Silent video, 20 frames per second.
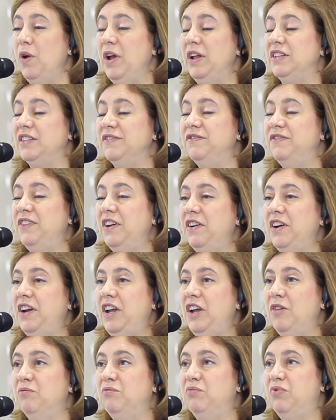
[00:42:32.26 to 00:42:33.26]
It's
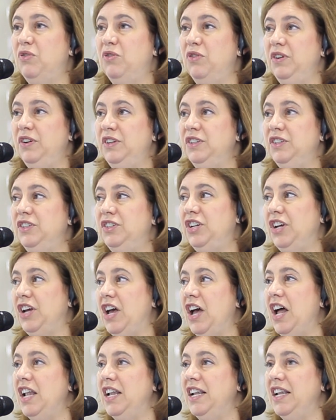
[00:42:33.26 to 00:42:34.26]
very important to
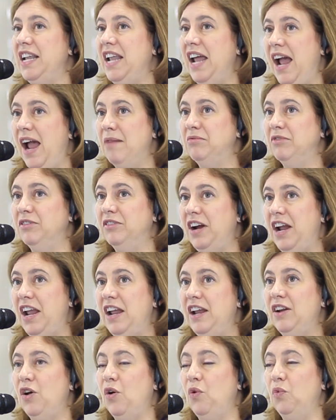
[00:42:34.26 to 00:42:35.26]

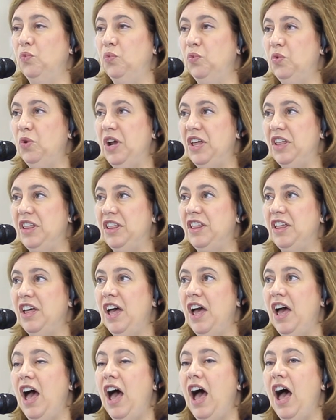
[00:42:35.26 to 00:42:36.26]
collaborate with
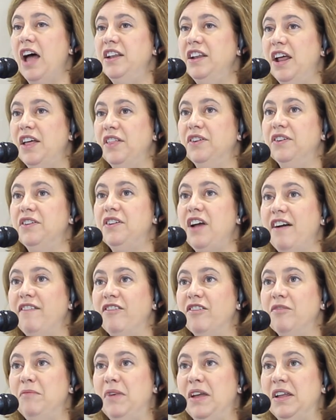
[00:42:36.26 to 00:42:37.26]
another
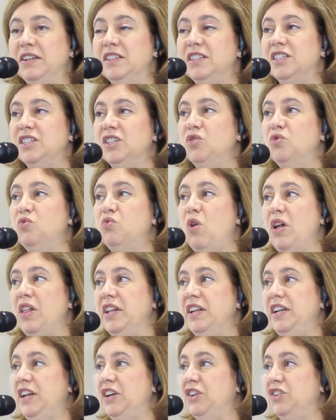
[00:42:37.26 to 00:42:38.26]
government's
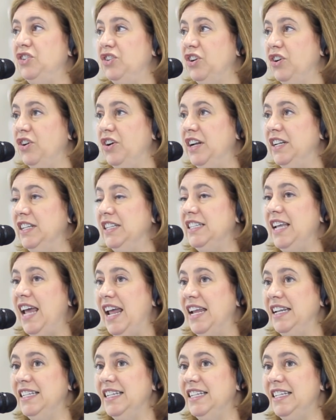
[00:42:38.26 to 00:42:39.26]
quality assurance
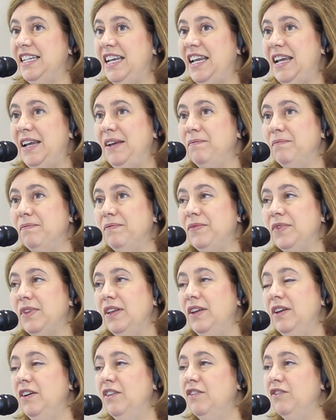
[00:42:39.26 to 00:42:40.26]
entity.
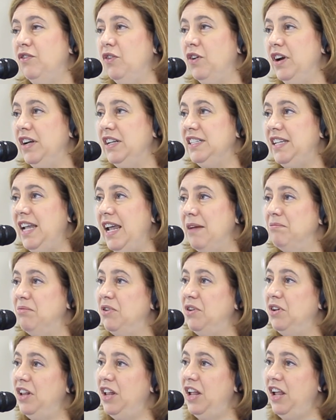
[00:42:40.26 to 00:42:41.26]
For
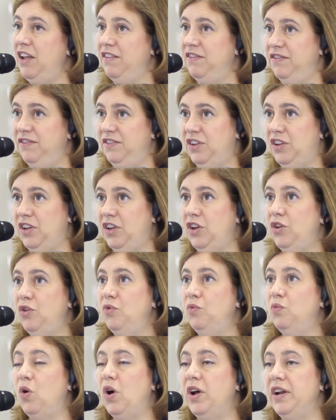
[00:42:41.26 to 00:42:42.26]
example, if
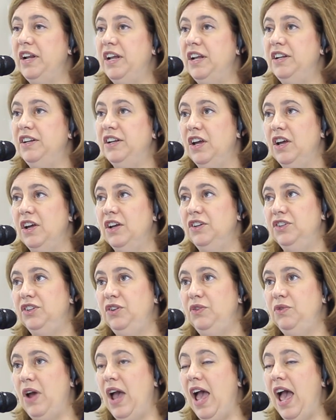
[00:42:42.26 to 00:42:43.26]
you wanted
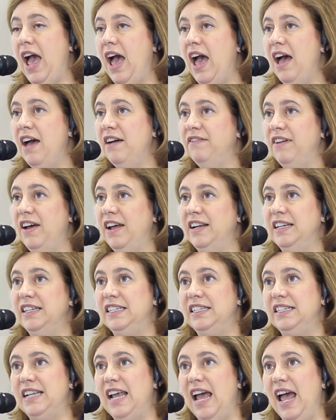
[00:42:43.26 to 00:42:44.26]
to have an
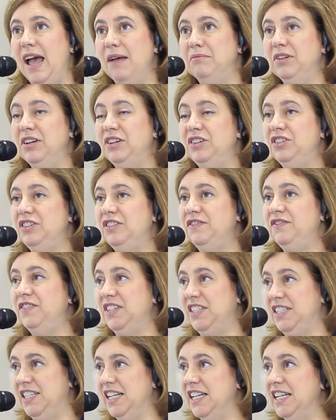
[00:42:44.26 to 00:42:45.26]
established
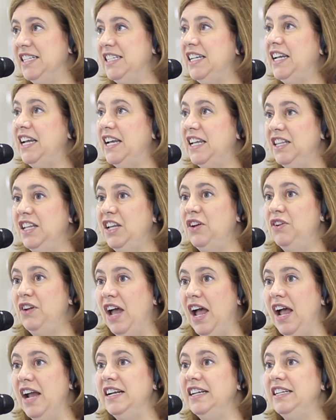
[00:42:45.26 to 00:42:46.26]
facility in the
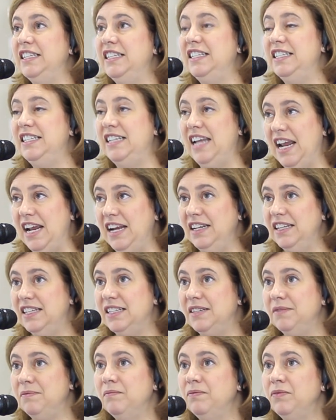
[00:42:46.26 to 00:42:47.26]
United
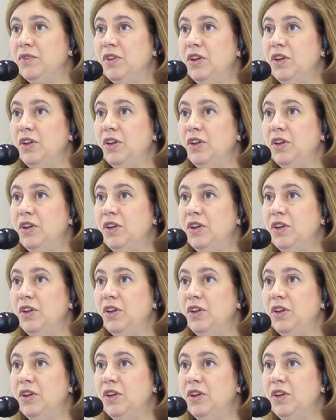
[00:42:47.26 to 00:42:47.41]
States,